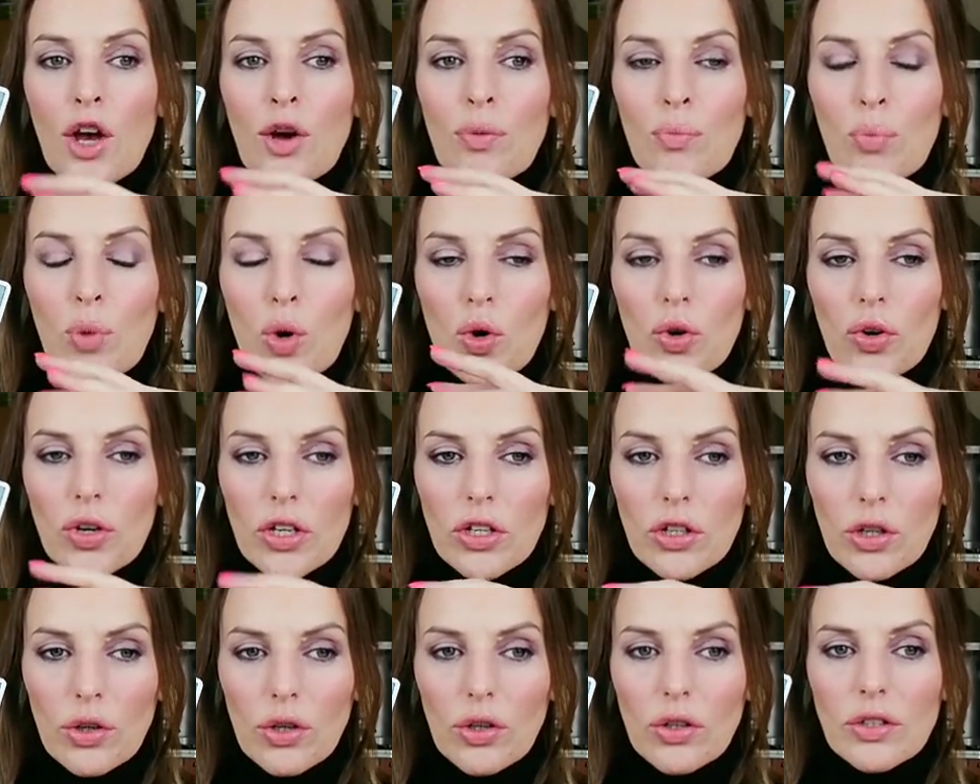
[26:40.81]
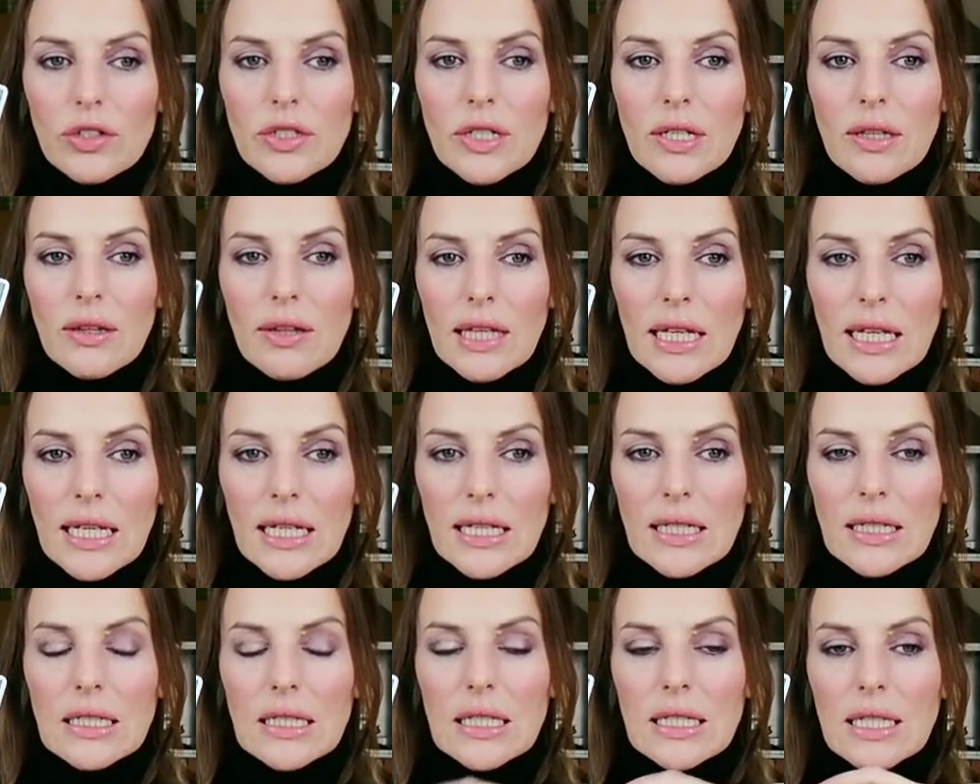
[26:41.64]
more occult
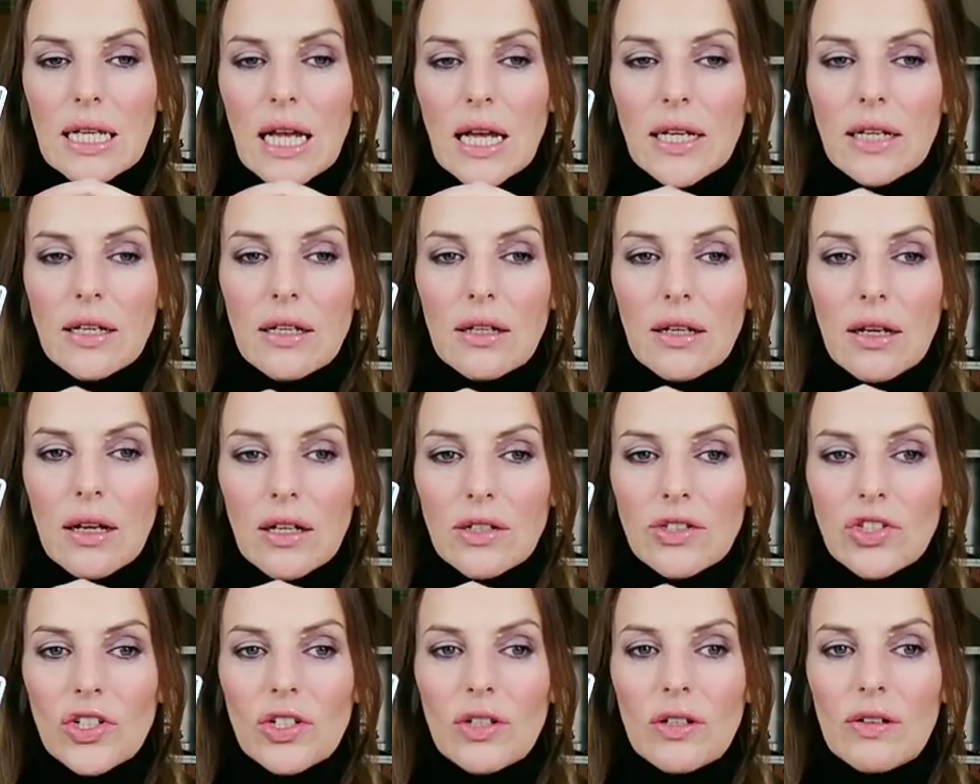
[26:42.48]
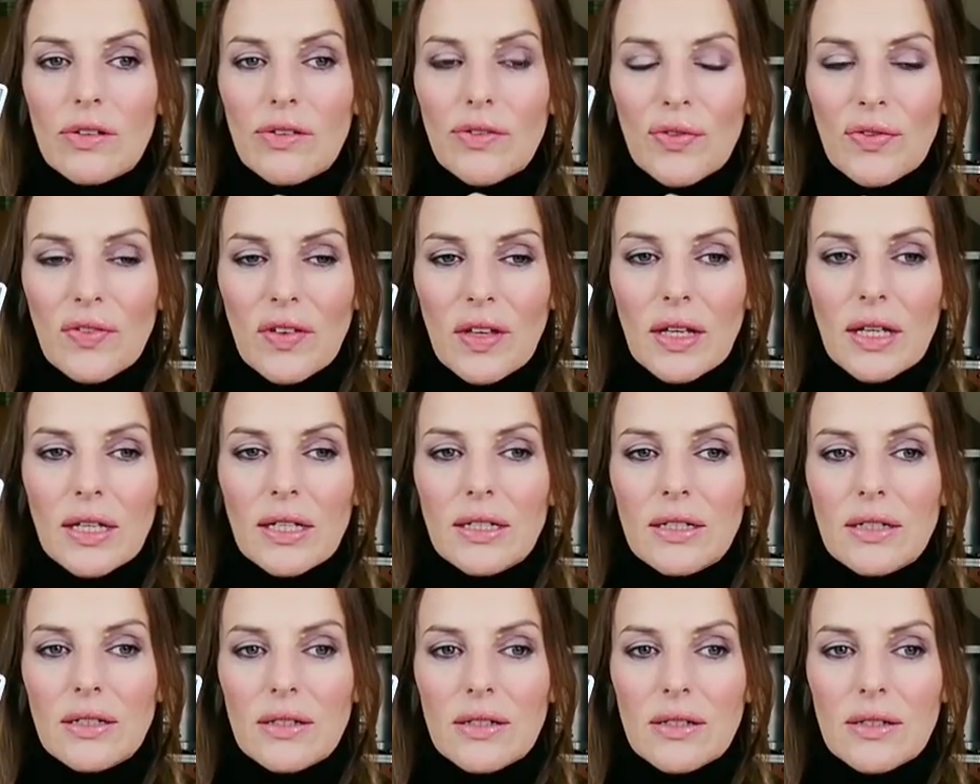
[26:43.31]
things, psychological
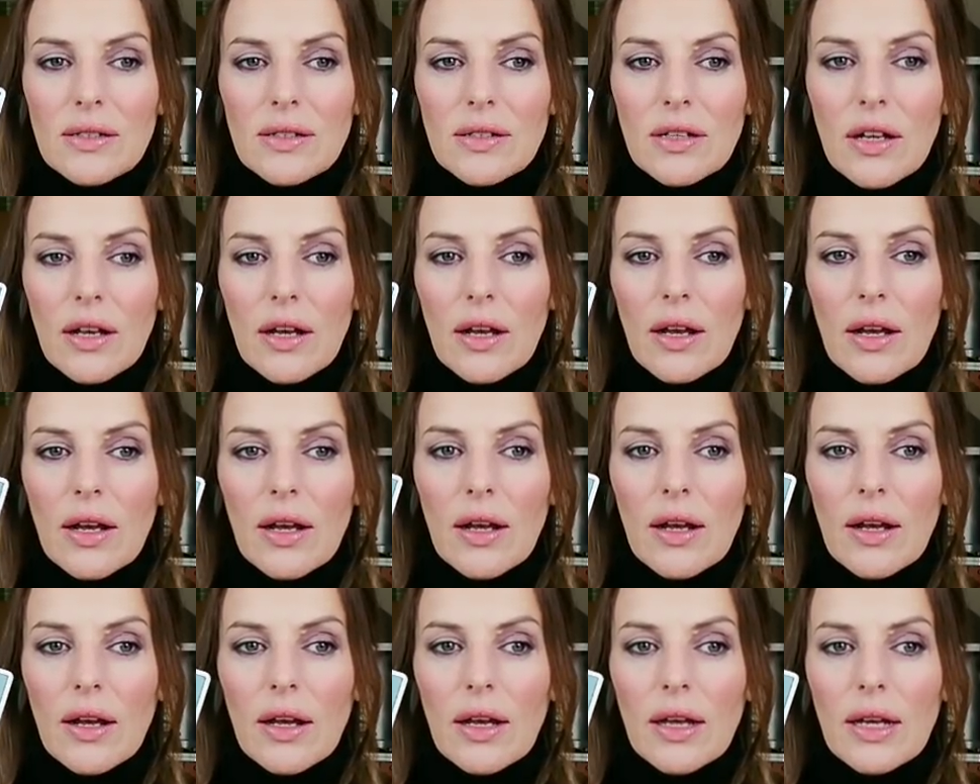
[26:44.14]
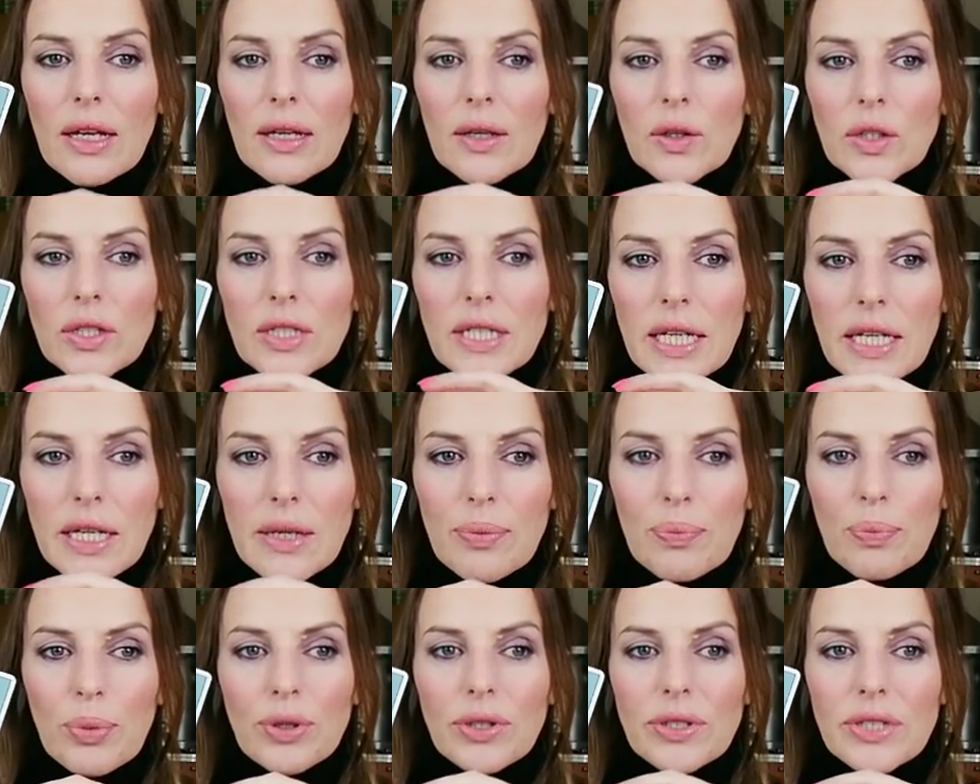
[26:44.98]
things,
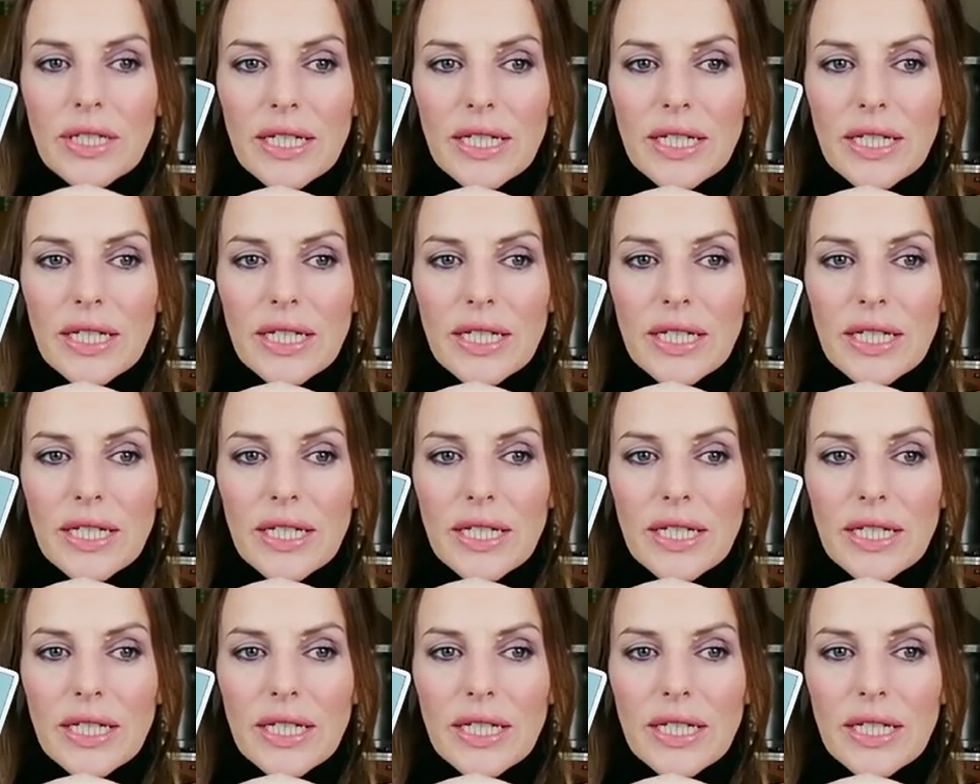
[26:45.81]
deeper